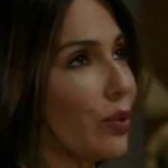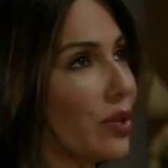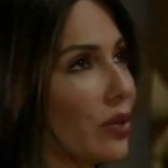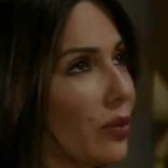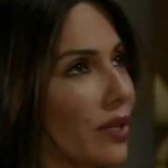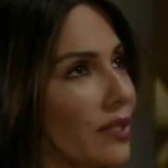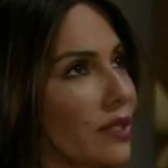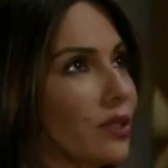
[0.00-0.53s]
We
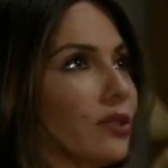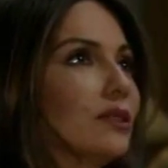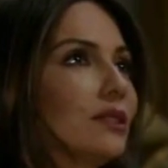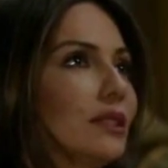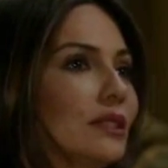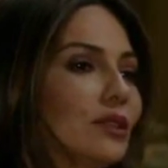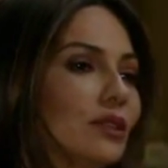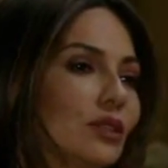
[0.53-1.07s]
don't want to turn
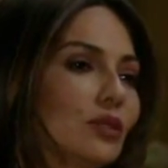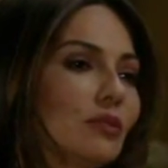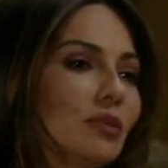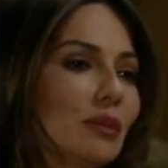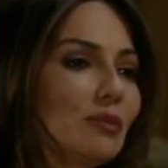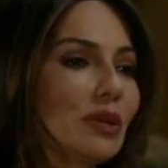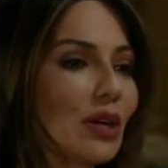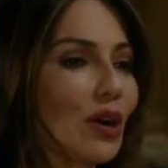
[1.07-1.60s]
to turn a
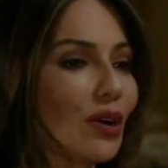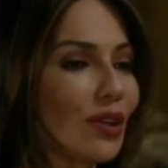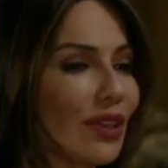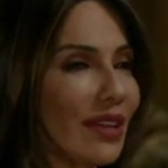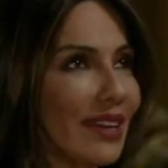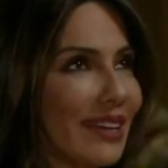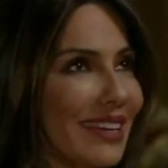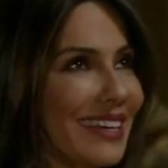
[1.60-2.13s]
big PR
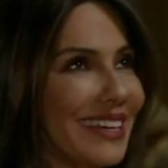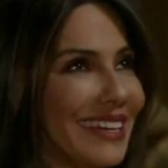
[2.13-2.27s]
thing.